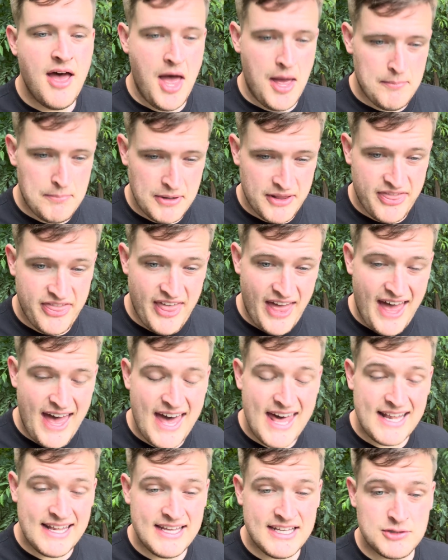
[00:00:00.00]
But
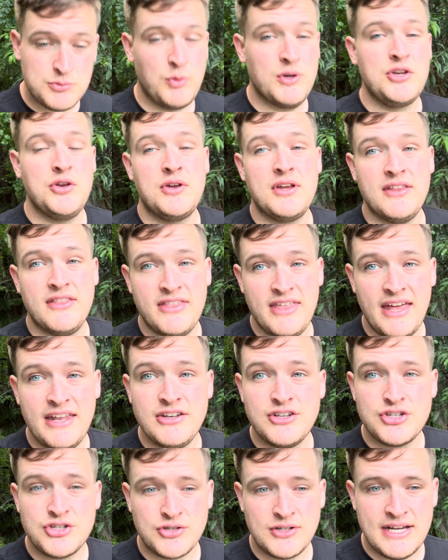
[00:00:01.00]
that is when you can then
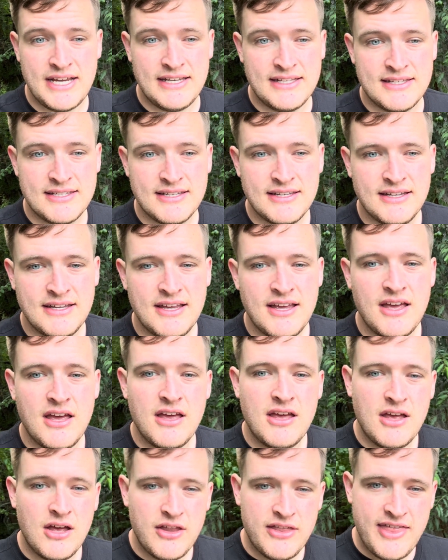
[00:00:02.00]
treat
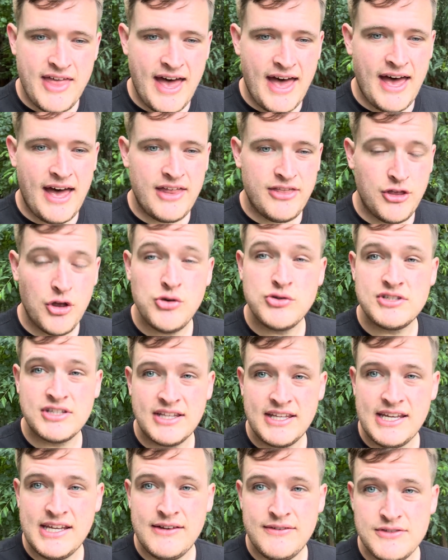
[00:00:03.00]
those
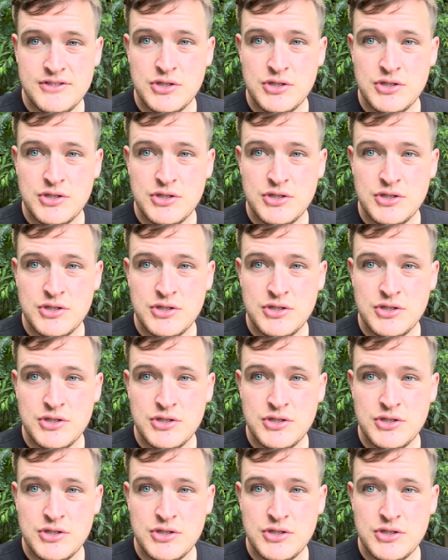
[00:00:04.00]
leaves.